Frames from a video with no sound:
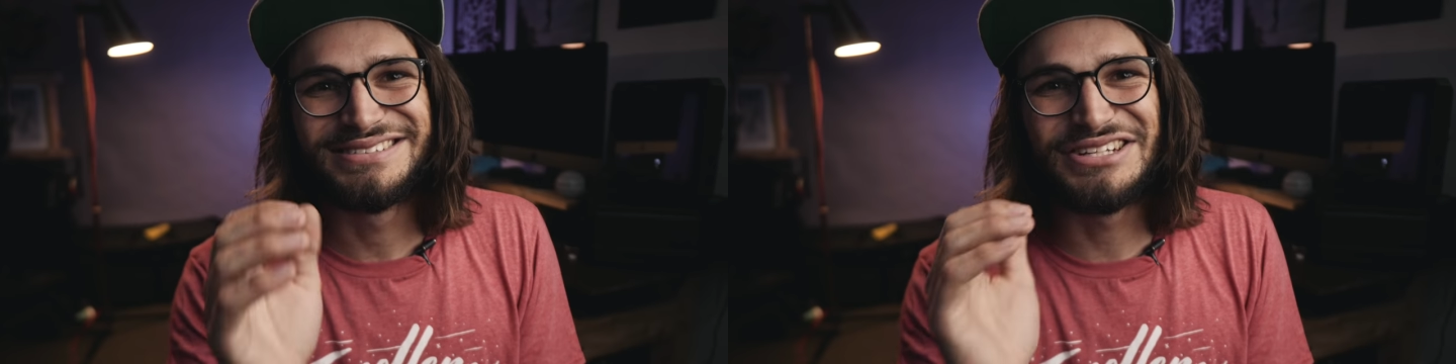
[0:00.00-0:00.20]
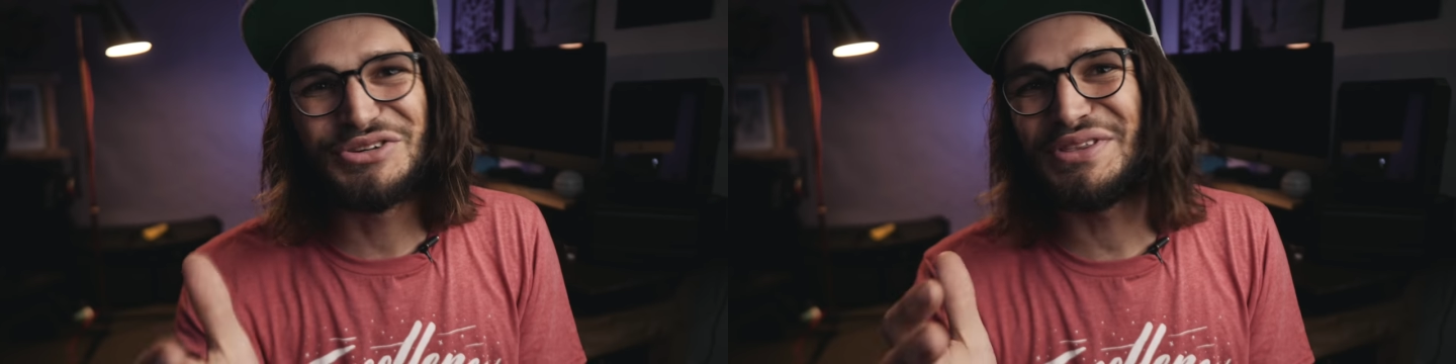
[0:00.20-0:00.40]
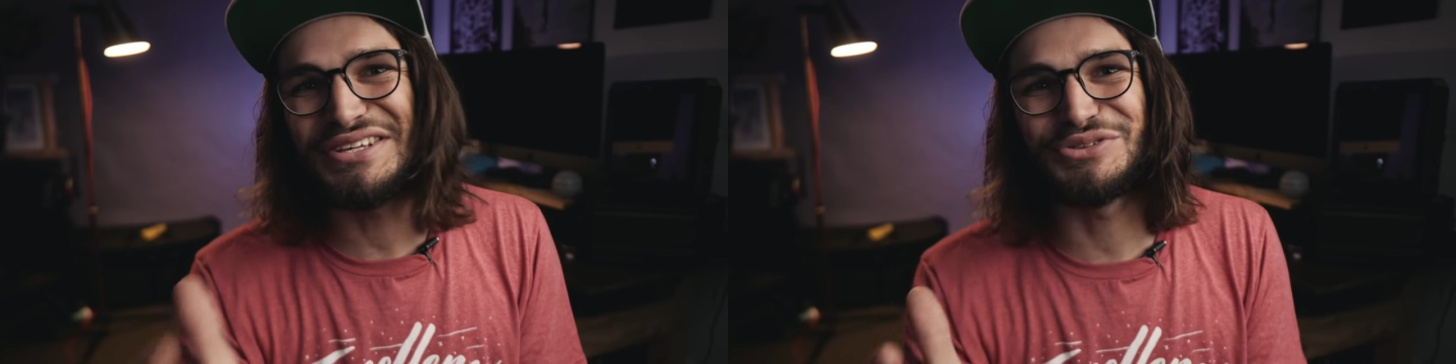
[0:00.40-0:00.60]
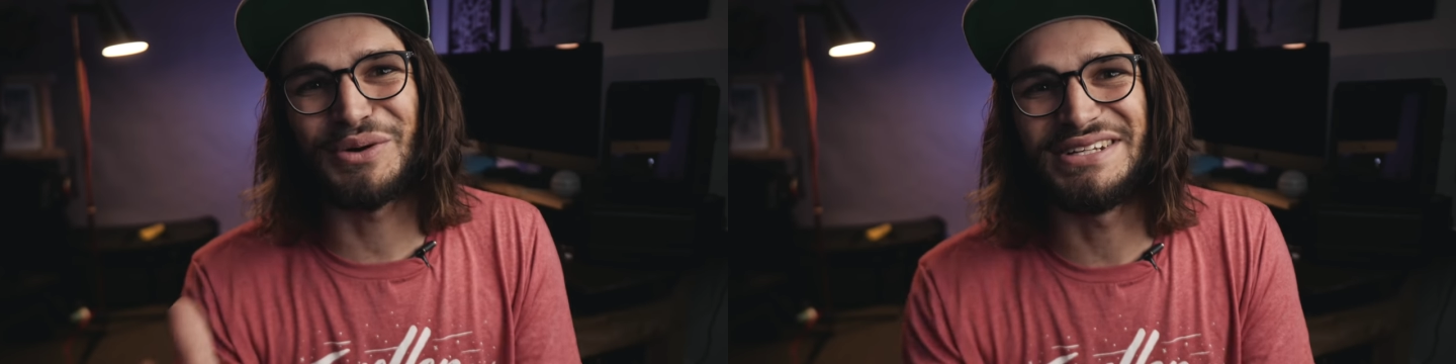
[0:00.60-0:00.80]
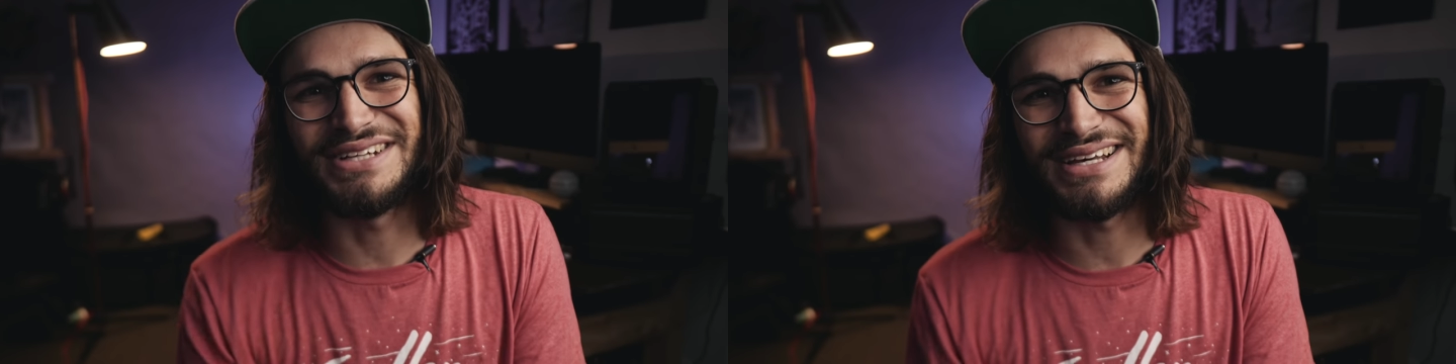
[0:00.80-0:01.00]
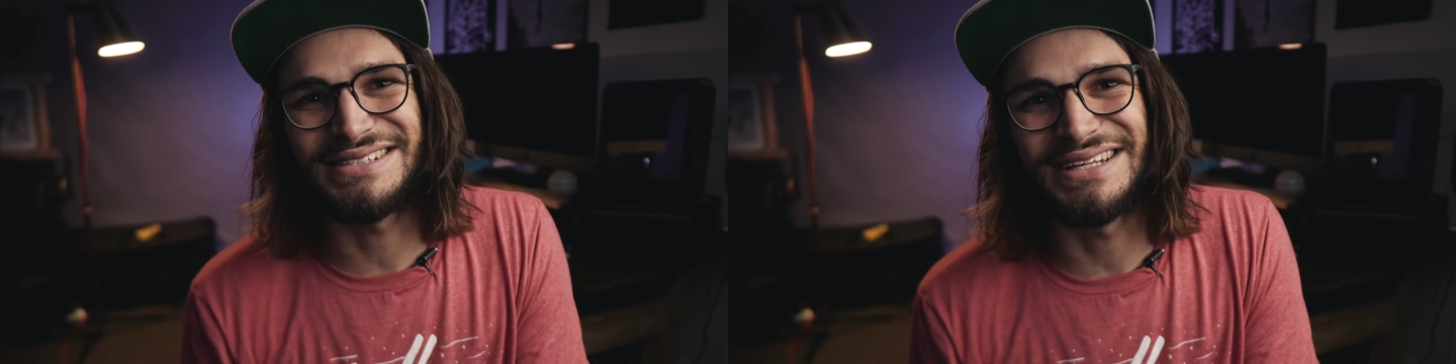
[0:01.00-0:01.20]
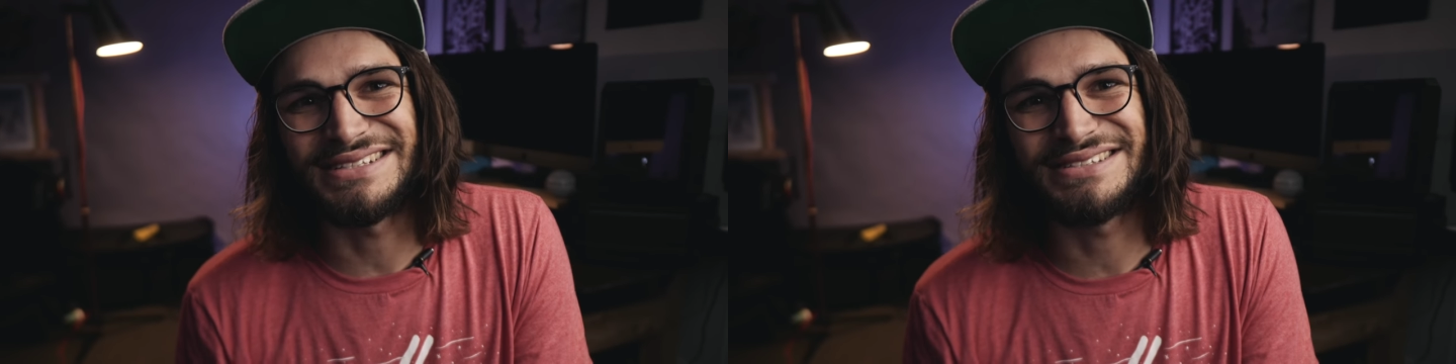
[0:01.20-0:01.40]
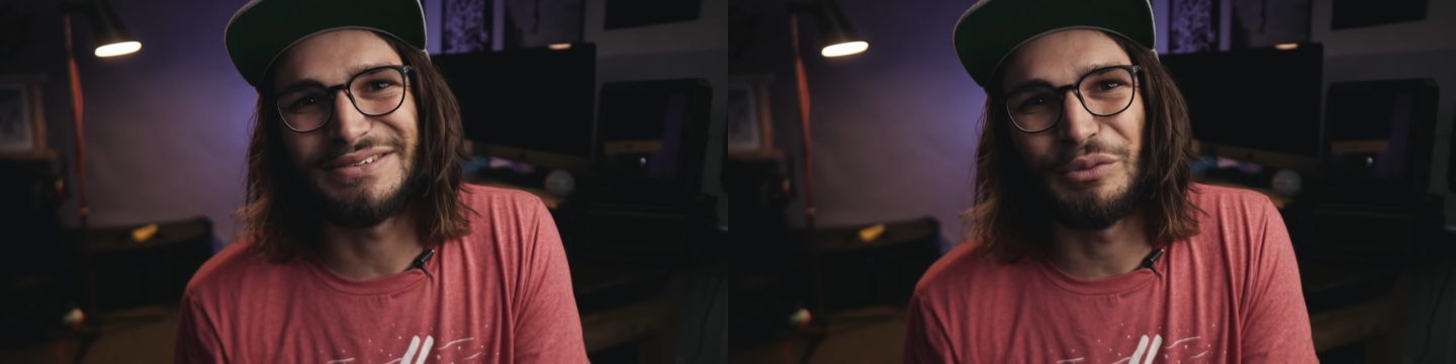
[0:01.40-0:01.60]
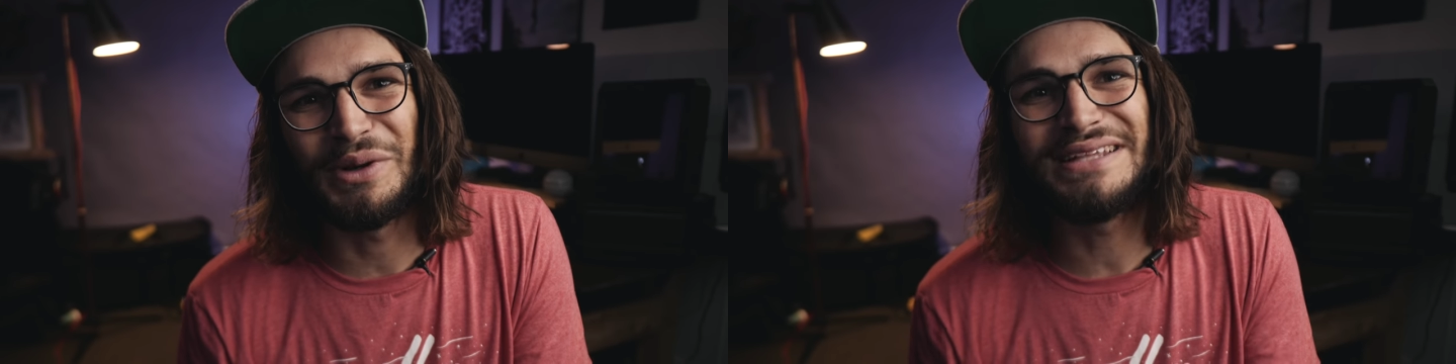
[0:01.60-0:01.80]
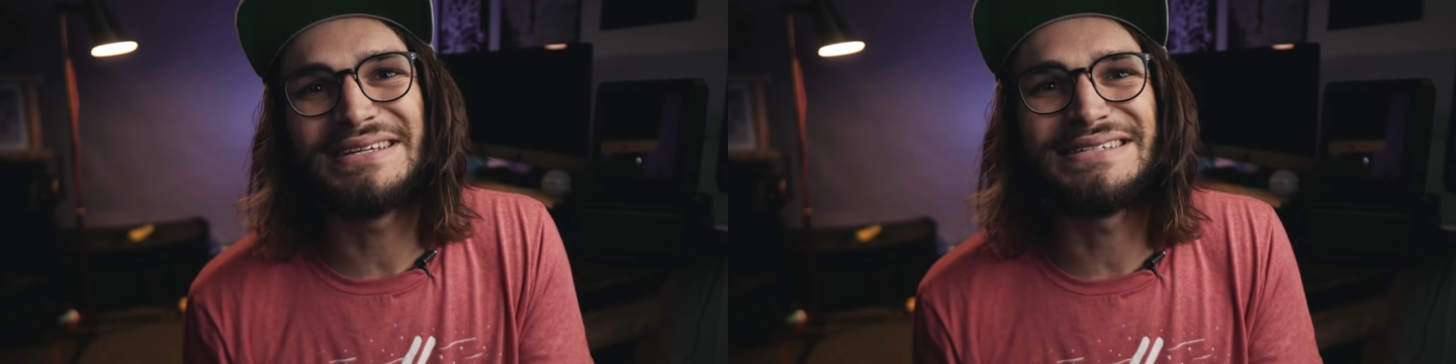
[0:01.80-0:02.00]
To do this story justice,
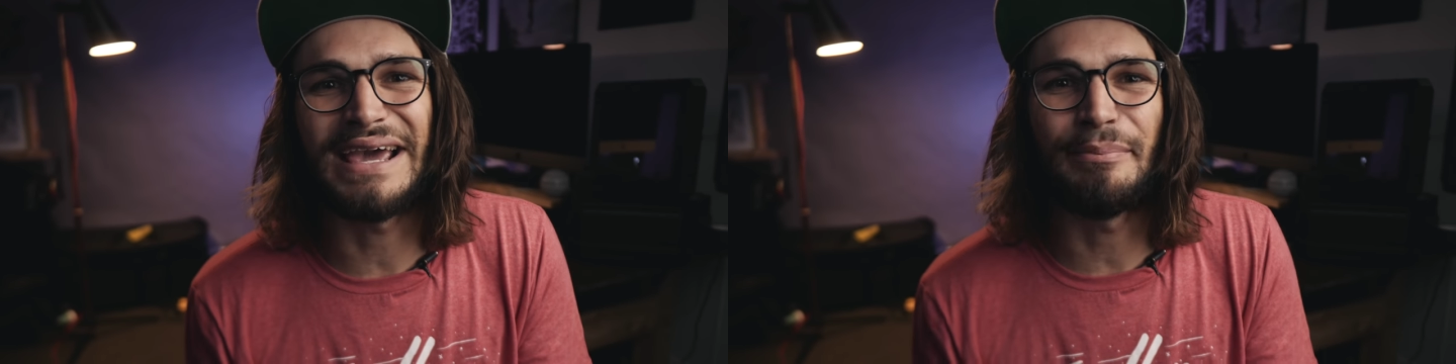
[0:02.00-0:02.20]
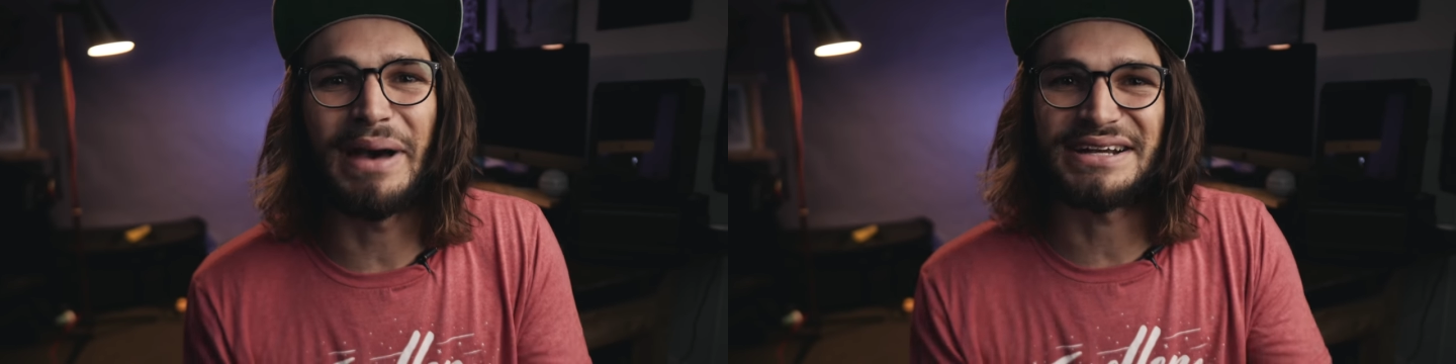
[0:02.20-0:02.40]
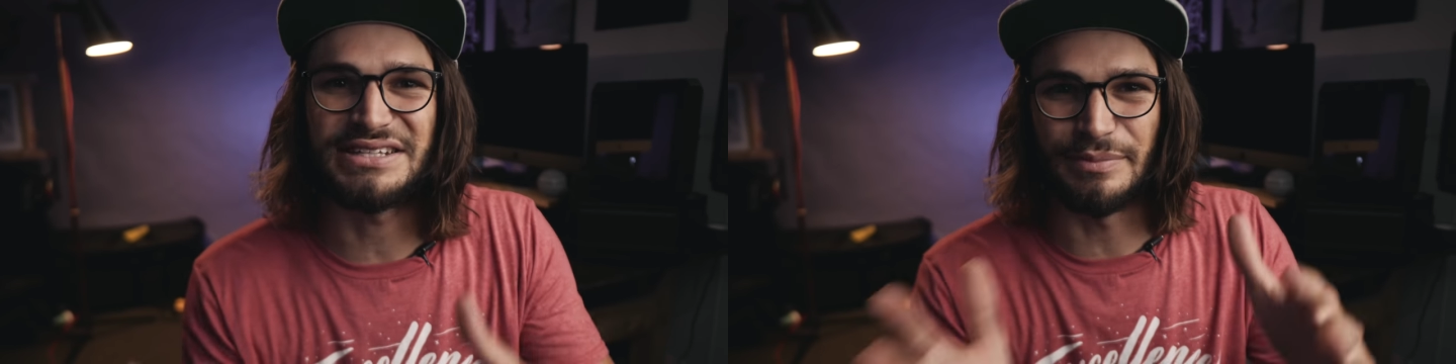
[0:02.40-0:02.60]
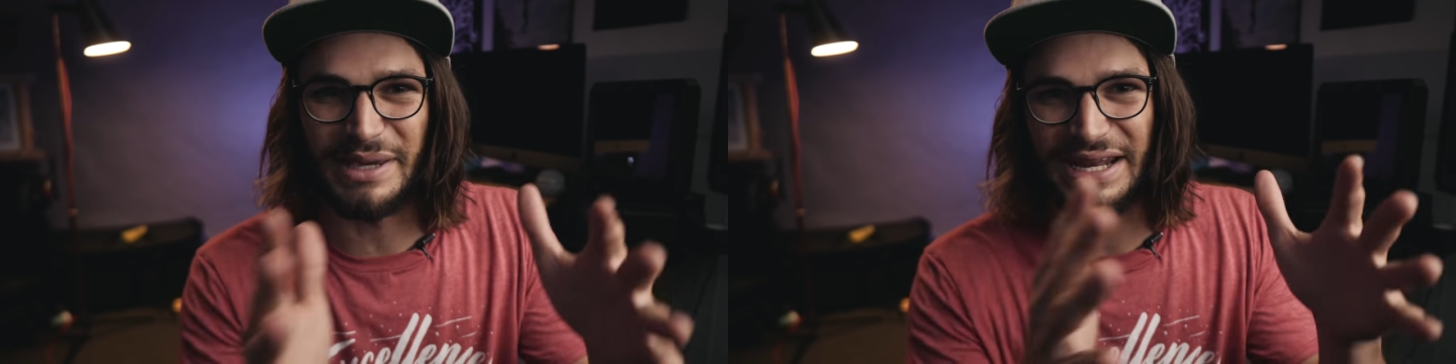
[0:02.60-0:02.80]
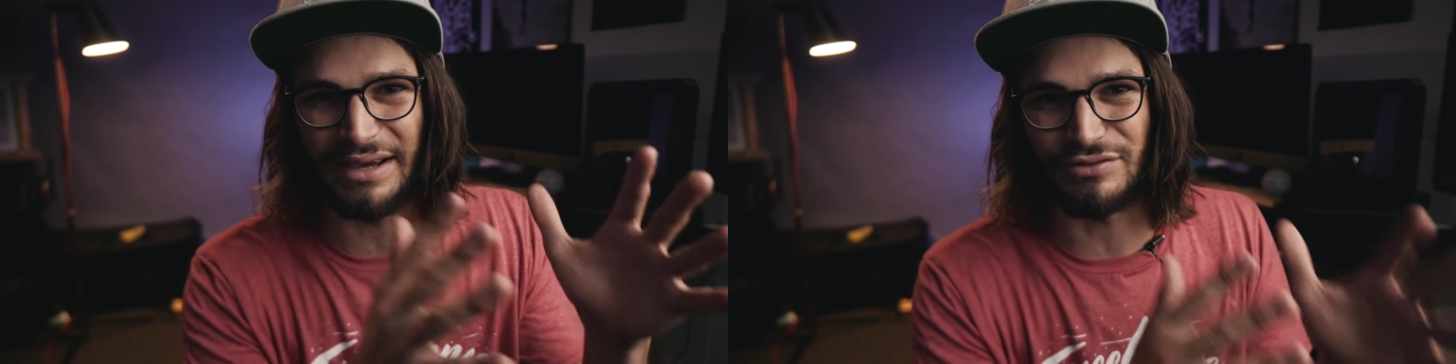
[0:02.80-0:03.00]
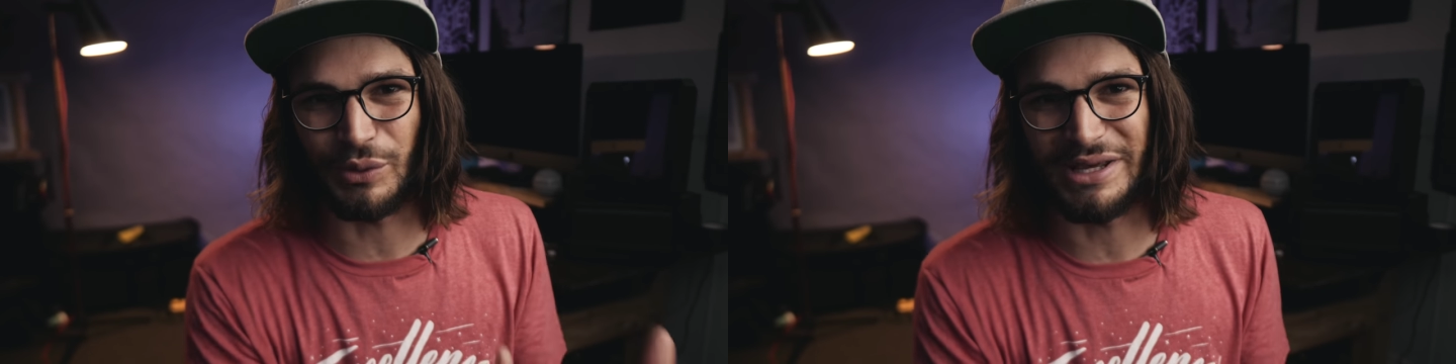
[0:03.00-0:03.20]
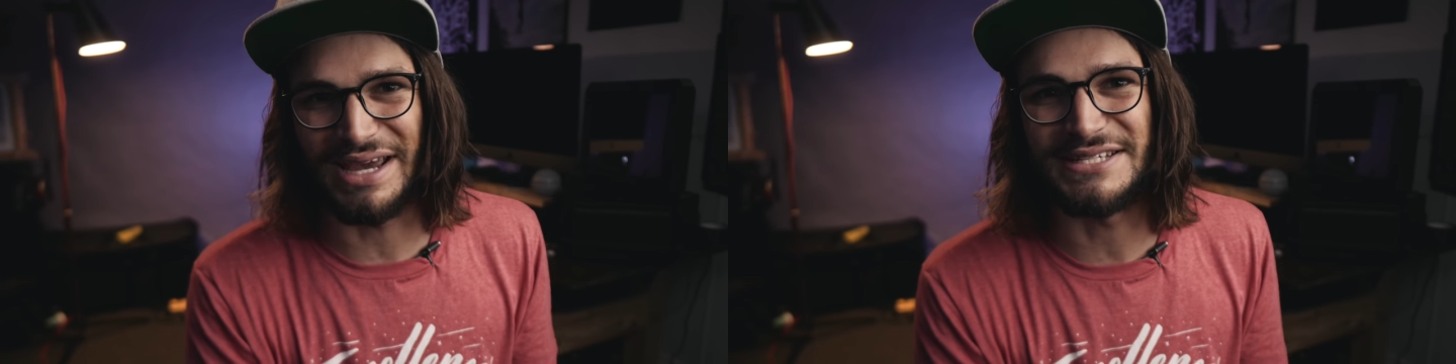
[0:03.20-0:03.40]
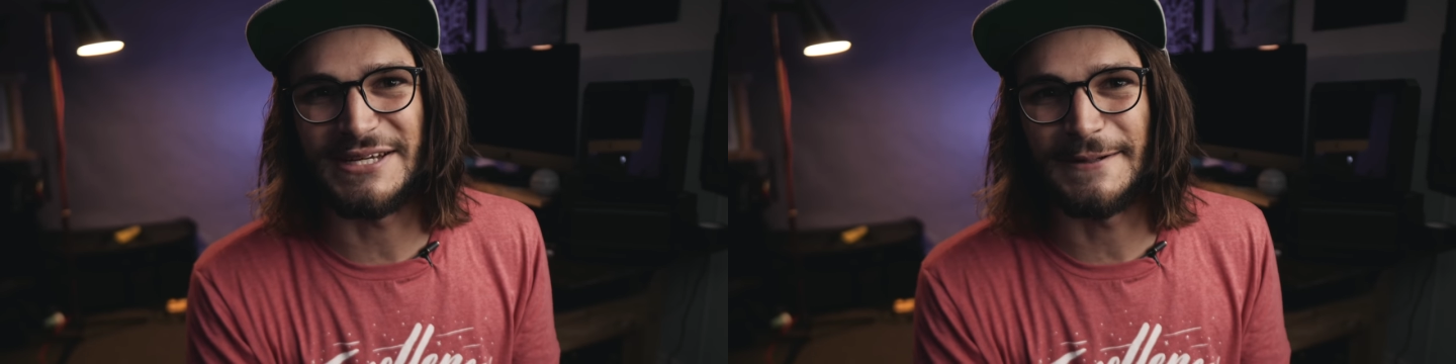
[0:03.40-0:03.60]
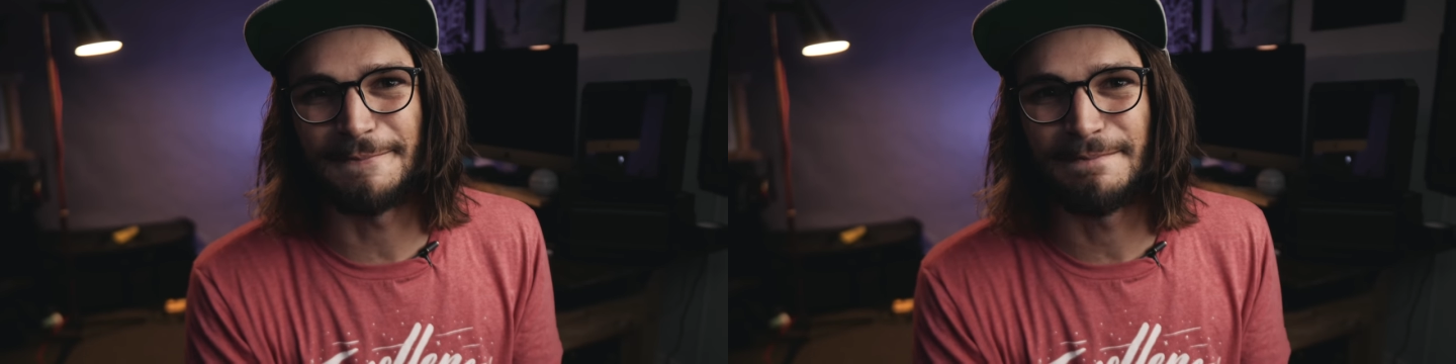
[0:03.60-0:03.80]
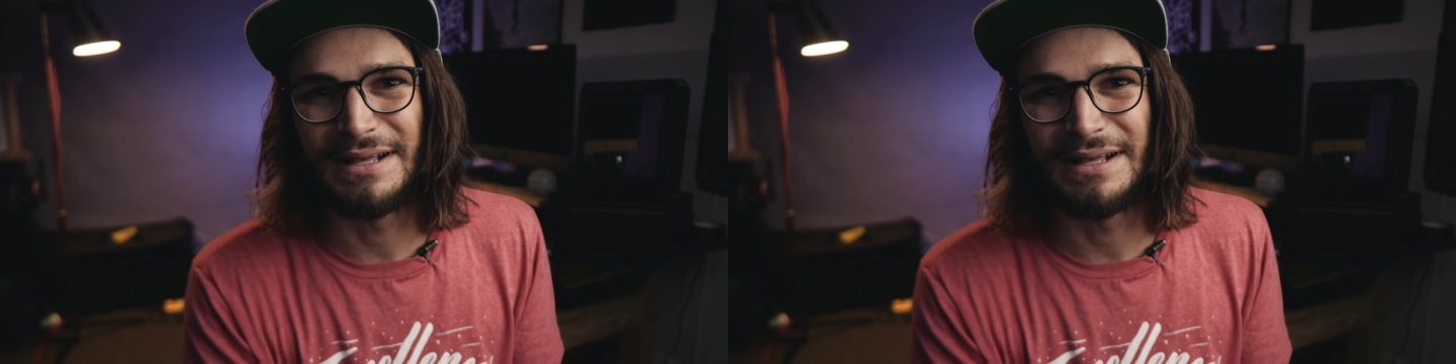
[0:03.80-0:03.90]
we need to take it back to the beginning of 2018.